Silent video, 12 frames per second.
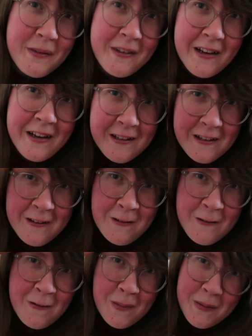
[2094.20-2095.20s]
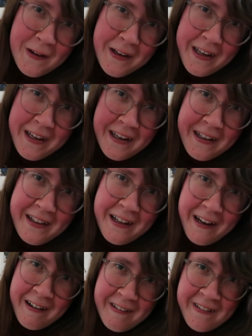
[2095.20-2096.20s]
Stay tuned for more geeky stuff.